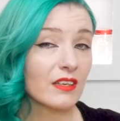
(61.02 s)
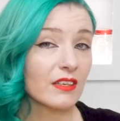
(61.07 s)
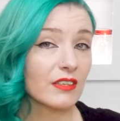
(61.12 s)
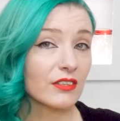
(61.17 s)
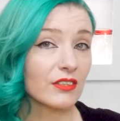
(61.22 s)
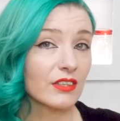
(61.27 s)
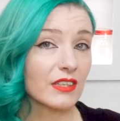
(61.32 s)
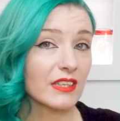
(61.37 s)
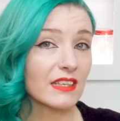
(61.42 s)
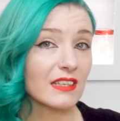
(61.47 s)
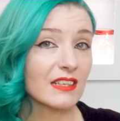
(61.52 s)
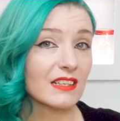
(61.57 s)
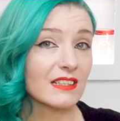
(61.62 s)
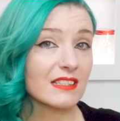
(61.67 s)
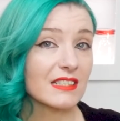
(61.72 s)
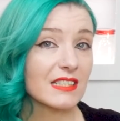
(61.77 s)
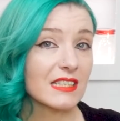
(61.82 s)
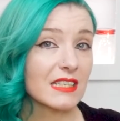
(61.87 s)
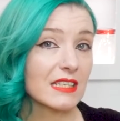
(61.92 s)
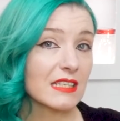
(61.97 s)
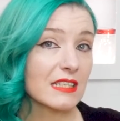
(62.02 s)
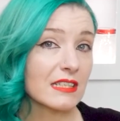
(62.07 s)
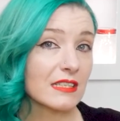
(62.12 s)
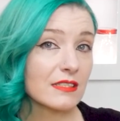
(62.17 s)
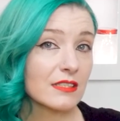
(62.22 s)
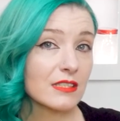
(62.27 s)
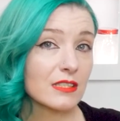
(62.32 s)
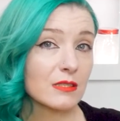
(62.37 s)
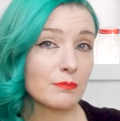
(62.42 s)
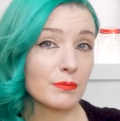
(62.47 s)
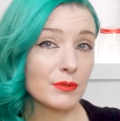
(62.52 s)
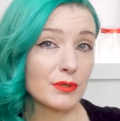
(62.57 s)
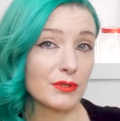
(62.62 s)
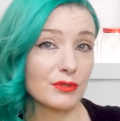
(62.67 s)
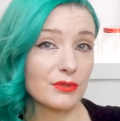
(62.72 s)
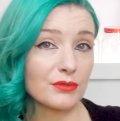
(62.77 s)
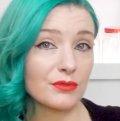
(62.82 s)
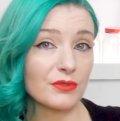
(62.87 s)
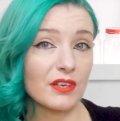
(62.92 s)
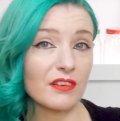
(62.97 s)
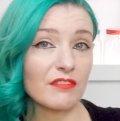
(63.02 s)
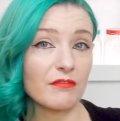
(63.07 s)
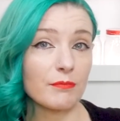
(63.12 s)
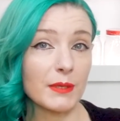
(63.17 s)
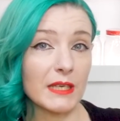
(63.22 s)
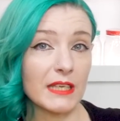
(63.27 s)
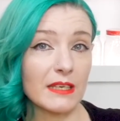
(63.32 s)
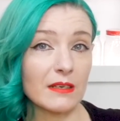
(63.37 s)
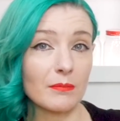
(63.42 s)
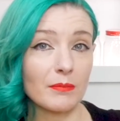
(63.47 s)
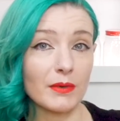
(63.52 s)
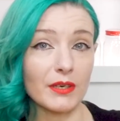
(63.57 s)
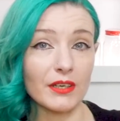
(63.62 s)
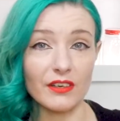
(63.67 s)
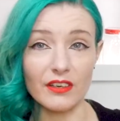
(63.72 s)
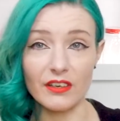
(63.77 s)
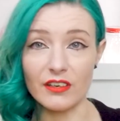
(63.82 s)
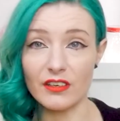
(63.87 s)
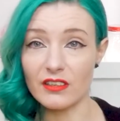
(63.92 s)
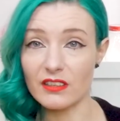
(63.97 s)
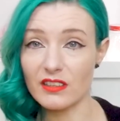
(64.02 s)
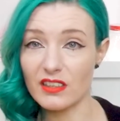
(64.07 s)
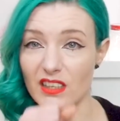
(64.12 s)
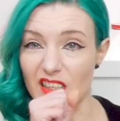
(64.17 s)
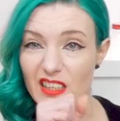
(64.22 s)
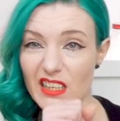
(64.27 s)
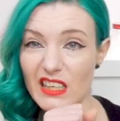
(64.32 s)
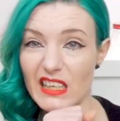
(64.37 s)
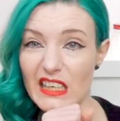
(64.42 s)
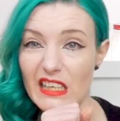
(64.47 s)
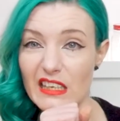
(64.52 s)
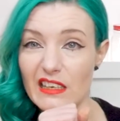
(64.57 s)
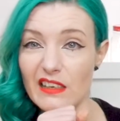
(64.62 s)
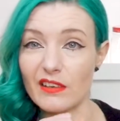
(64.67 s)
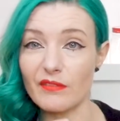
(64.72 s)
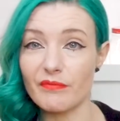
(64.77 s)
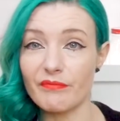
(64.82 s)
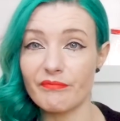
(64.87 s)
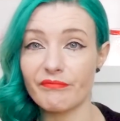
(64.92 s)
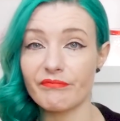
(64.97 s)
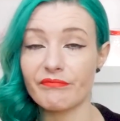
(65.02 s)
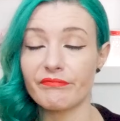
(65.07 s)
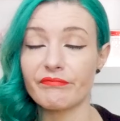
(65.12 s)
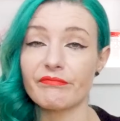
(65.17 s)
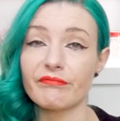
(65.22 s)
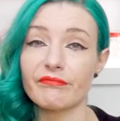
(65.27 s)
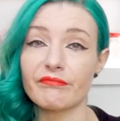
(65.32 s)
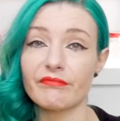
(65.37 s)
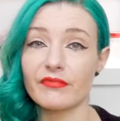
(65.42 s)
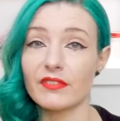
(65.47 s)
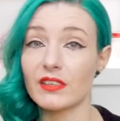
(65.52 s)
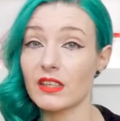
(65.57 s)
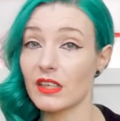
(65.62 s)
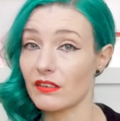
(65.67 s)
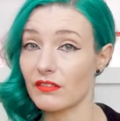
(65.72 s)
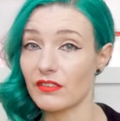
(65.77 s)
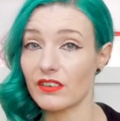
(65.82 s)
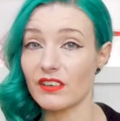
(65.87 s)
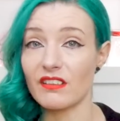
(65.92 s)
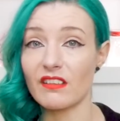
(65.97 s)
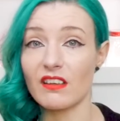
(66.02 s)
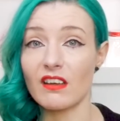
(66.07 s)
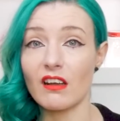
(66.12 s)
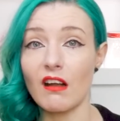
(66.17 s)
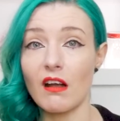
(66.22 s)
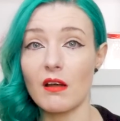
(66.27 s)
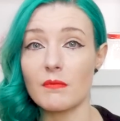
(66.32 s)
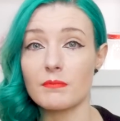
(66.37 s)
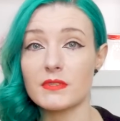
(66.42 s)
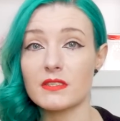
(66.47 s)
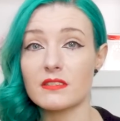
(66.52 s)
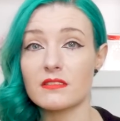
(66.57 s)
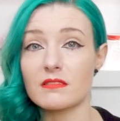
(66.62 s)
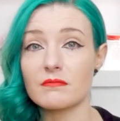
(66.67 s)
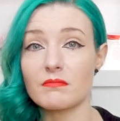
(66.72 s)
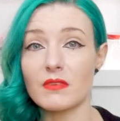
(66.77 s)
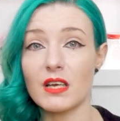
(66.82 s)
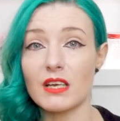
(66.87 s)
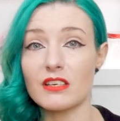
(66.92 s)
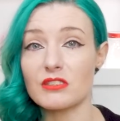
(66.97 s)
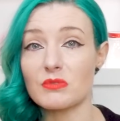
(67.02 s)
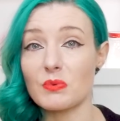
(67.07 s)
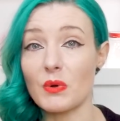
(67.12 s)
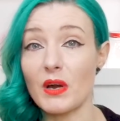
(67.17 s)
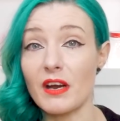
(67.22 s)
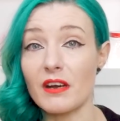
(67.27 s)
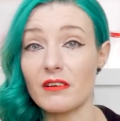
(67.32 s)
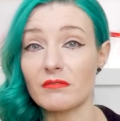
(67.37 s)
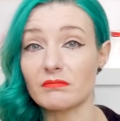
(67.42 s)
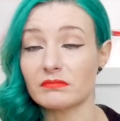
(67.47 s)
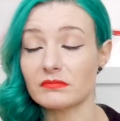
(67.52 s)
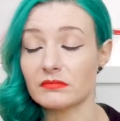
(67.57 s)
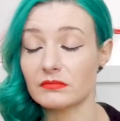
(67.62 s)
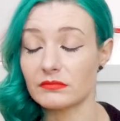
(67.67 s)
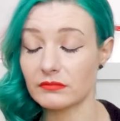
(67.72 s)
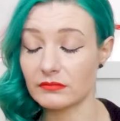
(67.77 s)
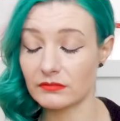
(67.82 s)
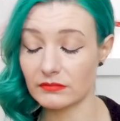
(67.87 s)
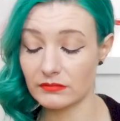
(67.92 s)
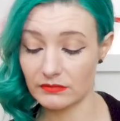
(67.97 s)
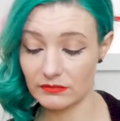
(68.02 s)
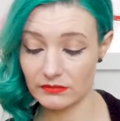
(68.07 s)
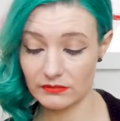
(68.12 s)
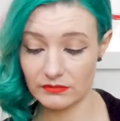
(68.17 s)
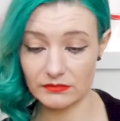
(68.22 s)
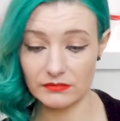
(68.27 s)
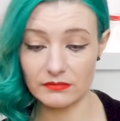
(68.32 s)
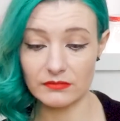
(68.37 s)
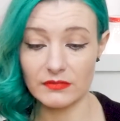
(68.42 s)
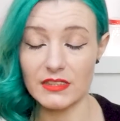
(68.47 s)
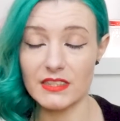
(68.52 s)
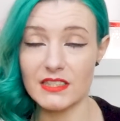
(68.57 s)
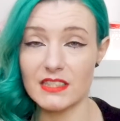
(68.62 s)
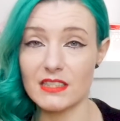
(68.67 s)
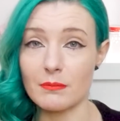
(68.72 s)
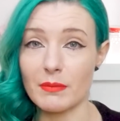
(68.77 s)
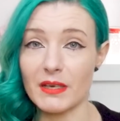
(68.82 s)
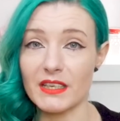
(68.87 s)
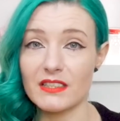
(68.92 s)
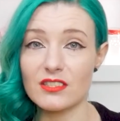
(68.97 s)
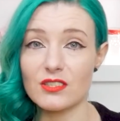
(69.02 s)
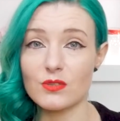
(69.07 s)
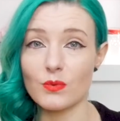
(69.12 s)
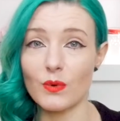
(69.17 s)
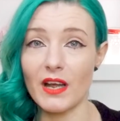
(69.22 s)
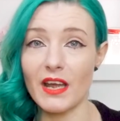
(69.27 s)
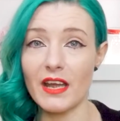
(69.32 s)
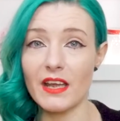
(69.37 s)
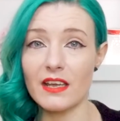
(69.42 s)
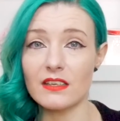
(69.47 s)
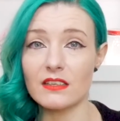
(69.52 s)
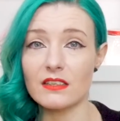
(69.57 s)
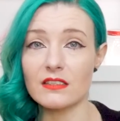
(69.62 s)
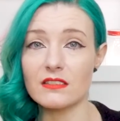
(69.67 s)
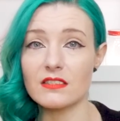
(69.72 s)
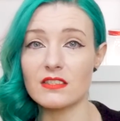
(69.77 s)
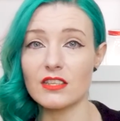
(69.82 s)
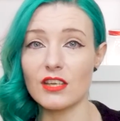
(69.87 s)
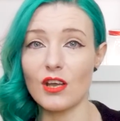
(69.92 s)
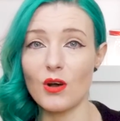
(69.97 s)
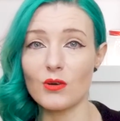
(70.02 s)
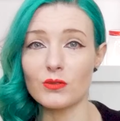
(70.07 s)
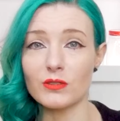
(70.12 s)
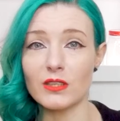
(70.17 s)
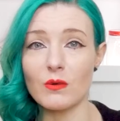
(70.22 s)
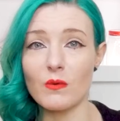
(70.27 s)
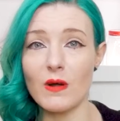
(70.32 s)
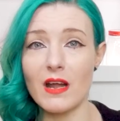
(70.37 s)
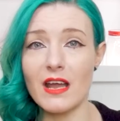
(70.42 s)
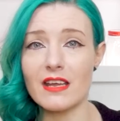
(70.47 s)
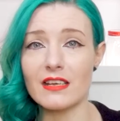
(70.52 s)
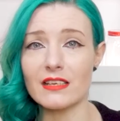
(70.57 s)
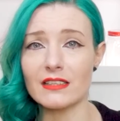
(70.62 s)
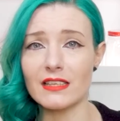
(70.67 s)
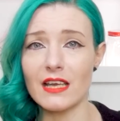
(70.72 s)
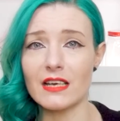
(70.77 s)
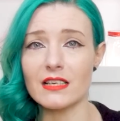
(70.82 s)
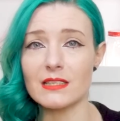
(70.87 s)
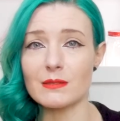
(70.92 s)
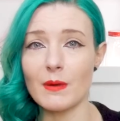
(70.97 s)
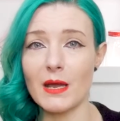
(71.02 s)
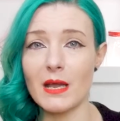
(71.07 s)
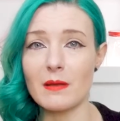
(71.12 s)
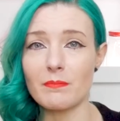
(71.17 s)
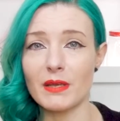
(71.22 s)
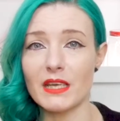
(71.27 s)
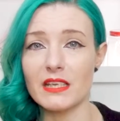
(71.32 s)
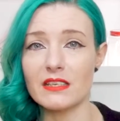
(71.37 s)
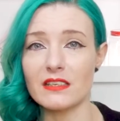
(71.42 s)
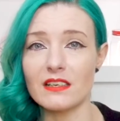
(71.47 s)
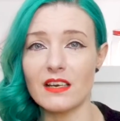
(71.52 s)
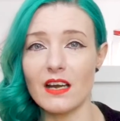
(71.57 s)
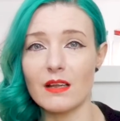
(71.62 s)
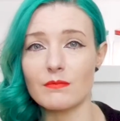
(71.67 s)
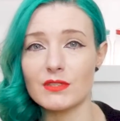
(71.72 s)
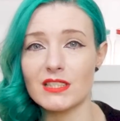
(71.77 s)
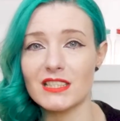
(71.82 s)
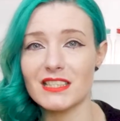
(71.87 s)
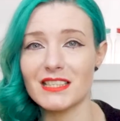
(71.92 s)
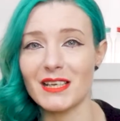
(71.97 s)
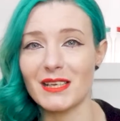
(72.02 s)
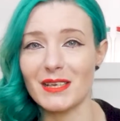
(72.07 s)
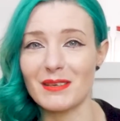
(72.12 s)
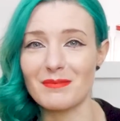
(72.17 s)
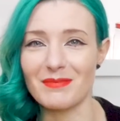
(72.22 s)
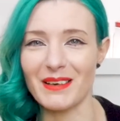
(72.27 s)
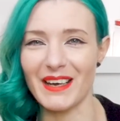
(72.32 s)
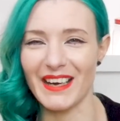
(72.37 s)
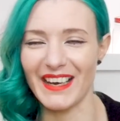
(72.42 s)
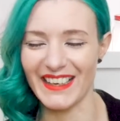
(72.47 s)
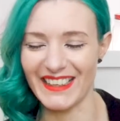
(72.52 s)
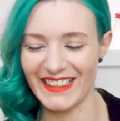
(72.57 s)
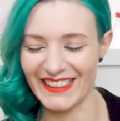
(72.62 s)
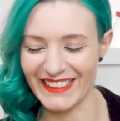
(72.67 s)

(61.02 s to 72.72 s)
You get a teaspoon of peanut butter and you eat it. Get rid of the hiccups. I swear. It's the best way, it's the only way, and that is my opinion. I'm sticking by it.